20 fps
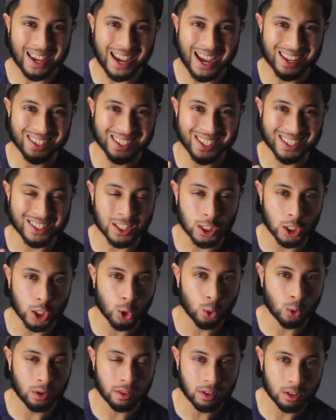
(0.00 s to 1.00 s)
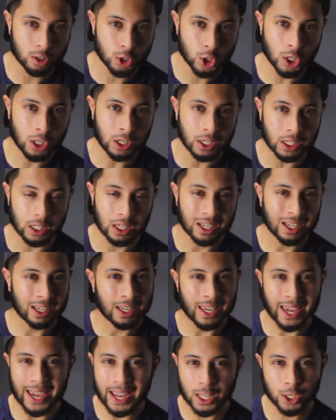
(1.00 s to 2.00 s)
and endure the journey.
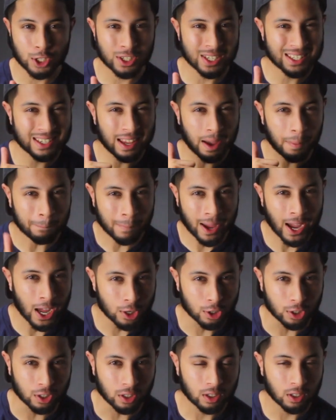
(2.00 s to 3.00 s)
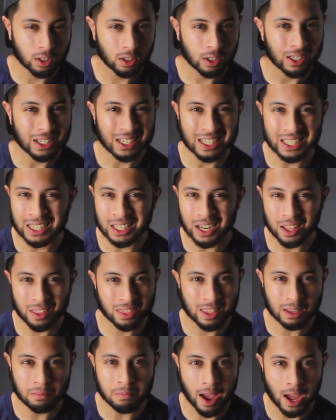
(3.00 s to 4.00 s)
Age does not matter.
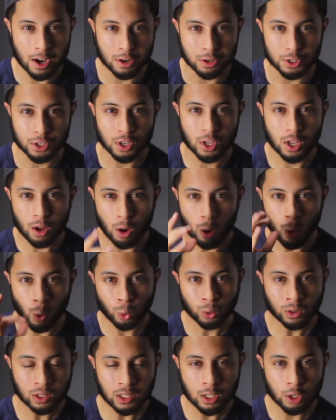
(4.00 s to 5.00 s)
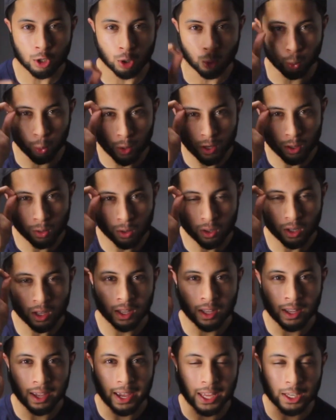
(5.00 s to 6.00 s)
Nothing matters. Only your will
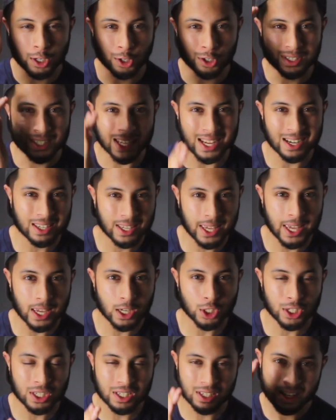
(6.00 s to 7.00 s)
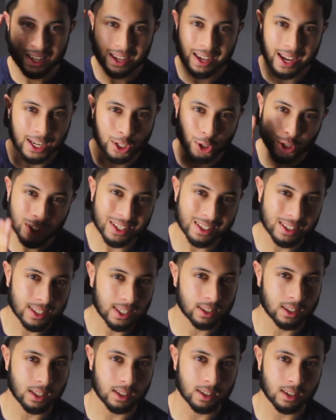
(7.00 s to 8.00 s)
and your dedication and your
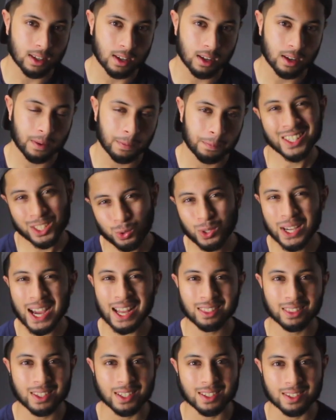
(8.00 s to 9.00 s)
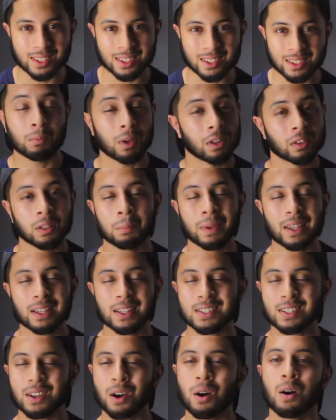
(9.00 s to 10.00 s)
consistency. You got this. May Allah make
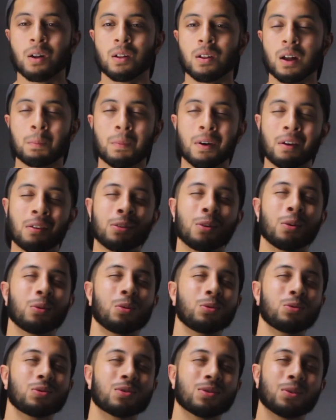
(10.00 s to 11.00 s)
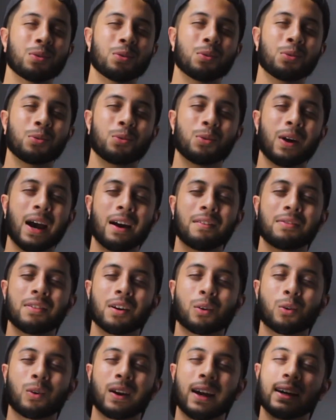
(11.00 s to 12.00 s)
us all among those who have the
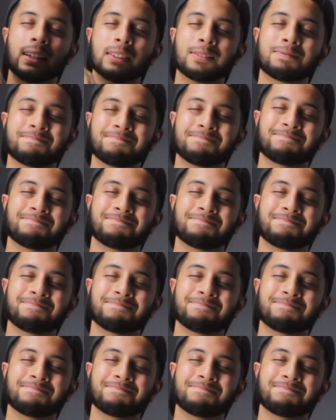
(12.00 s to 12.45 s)
Quran